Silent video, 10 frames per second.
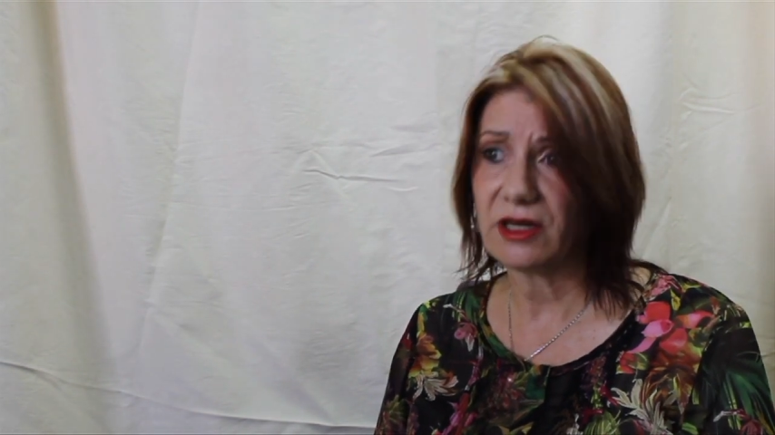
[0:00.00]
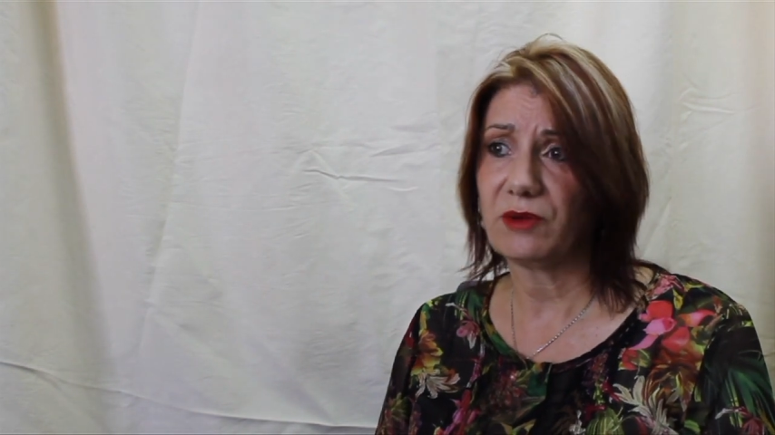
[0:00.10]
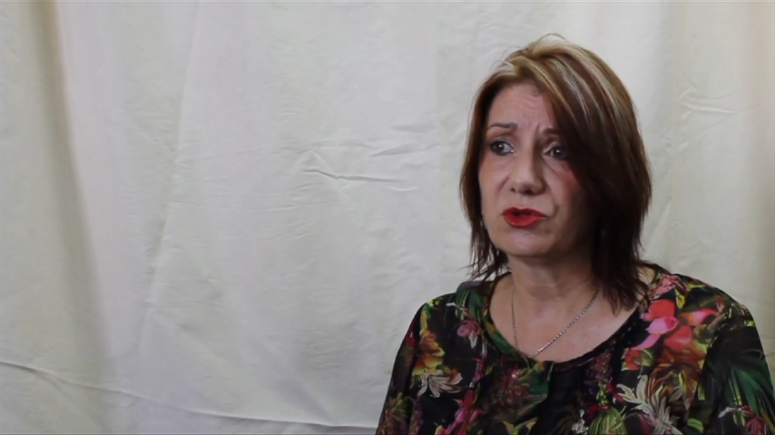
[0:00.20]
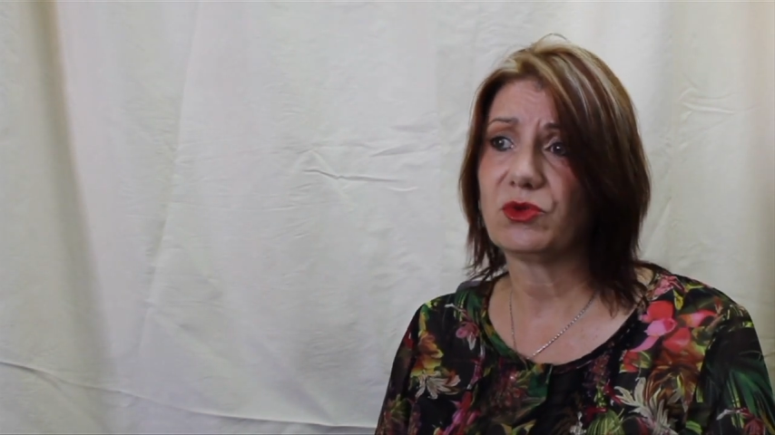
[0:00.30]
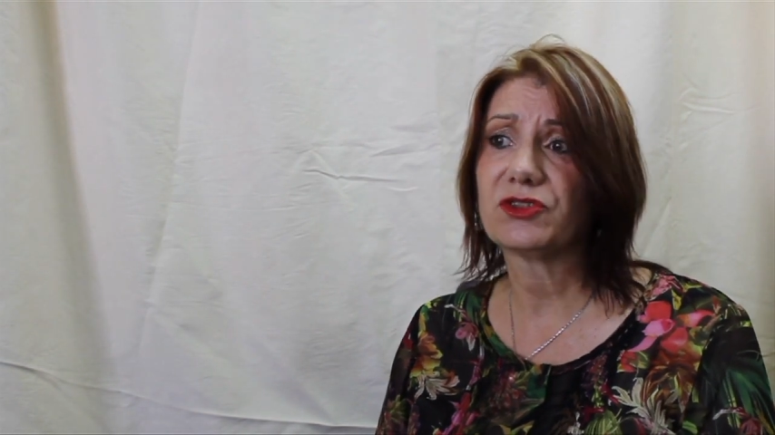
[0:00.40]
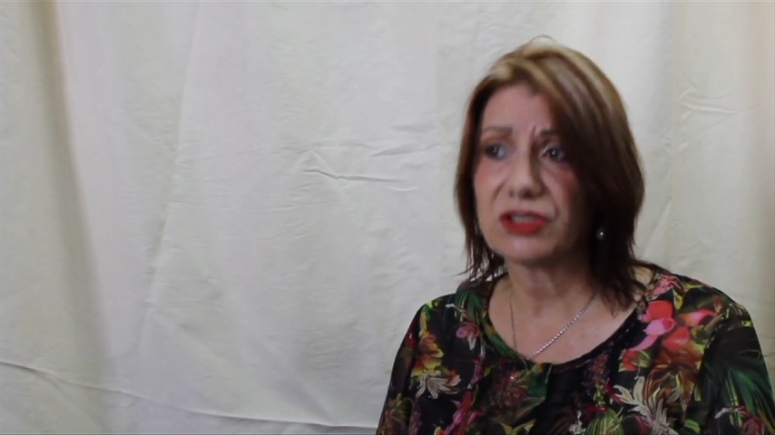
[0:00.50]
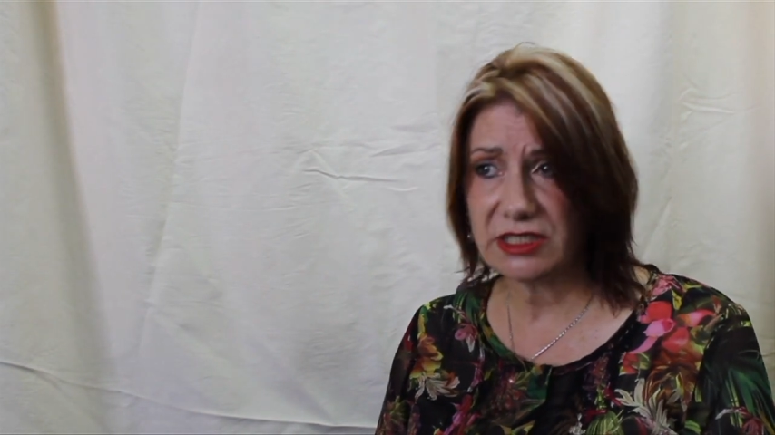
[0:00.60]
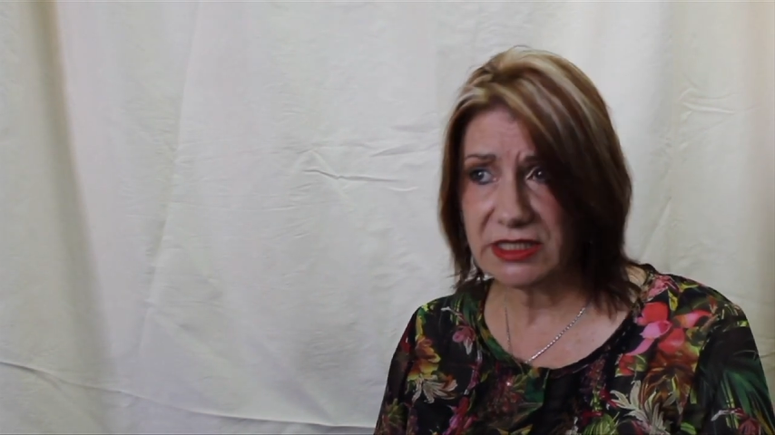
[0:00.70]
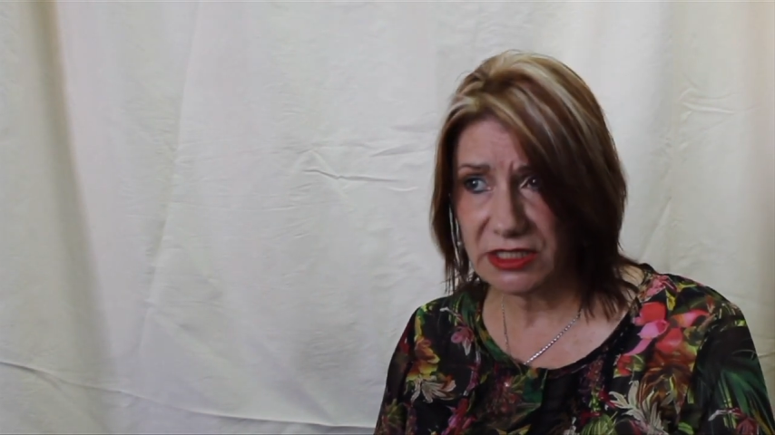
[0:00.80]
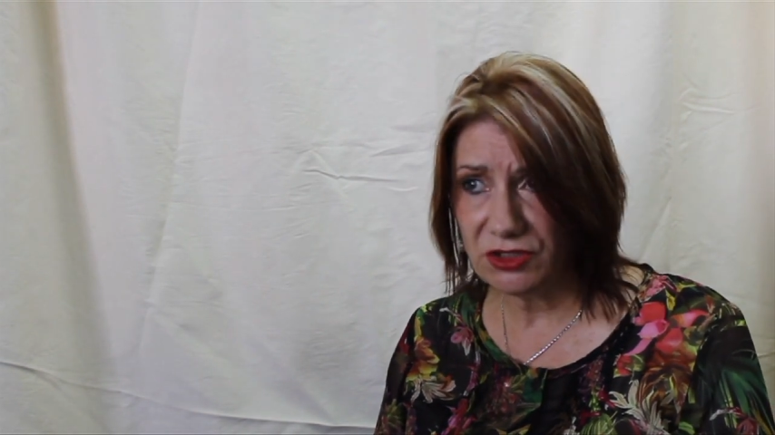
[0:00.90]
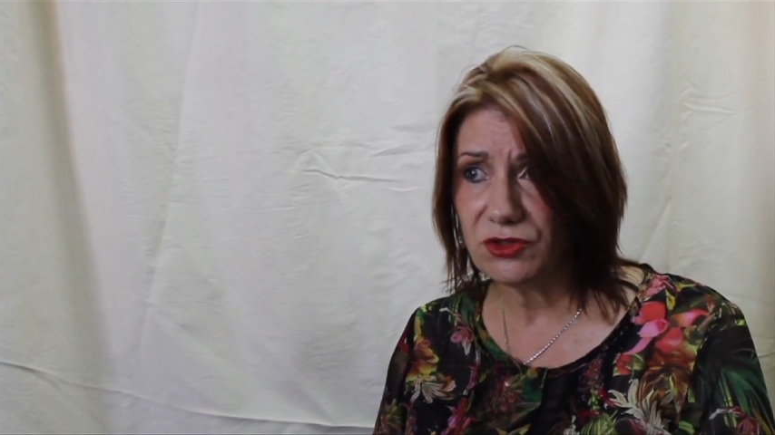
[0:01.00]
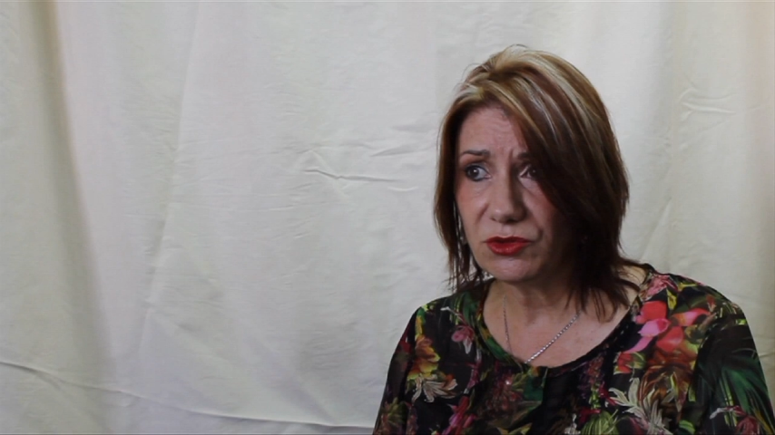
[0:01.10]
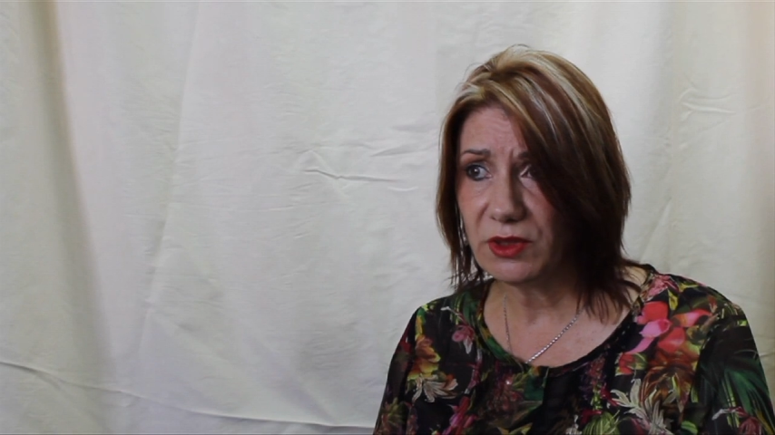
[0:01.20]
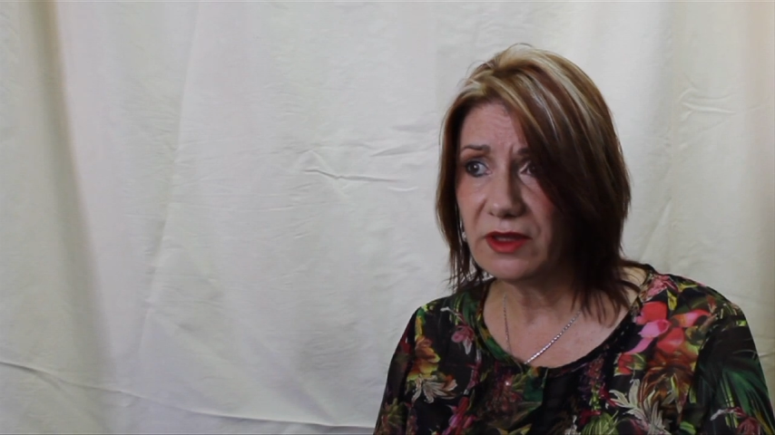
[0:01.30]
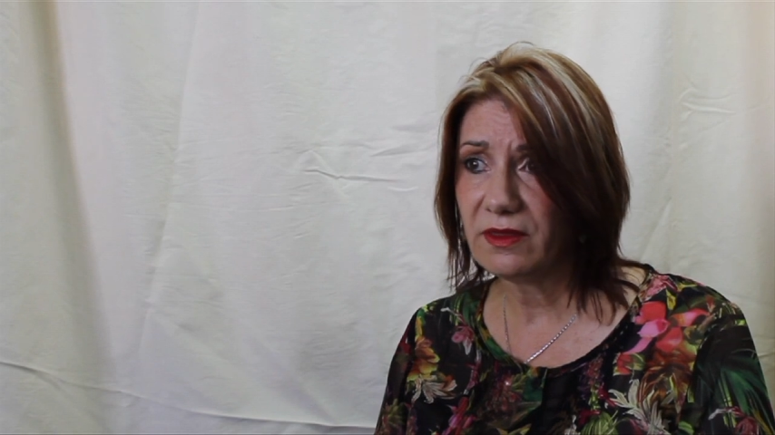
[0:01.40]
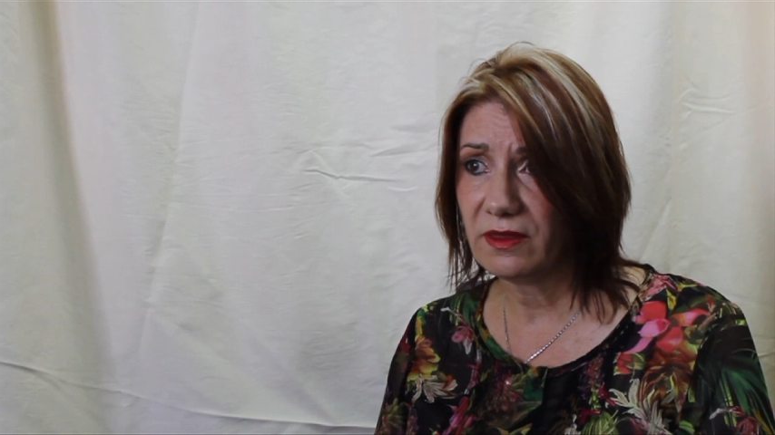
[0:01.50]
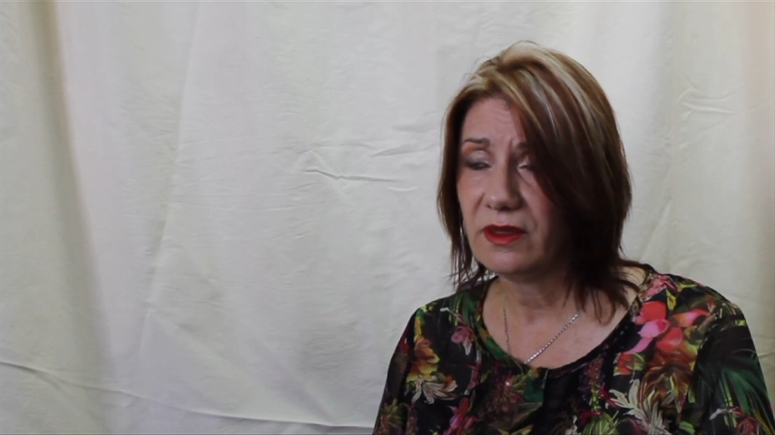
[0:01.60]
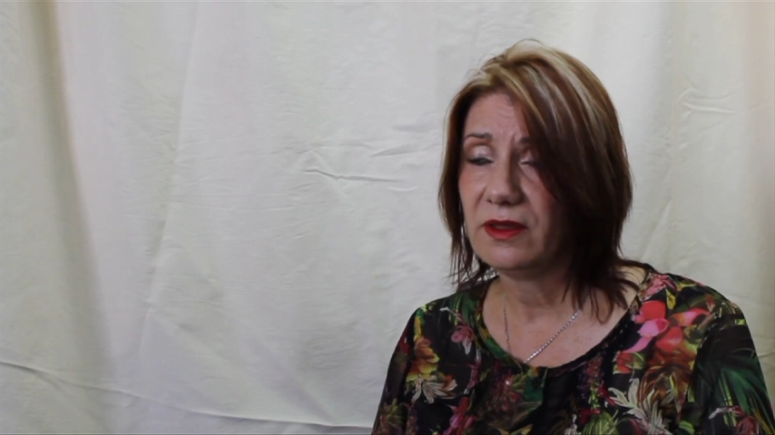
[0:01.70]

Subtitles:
I would want to continue with,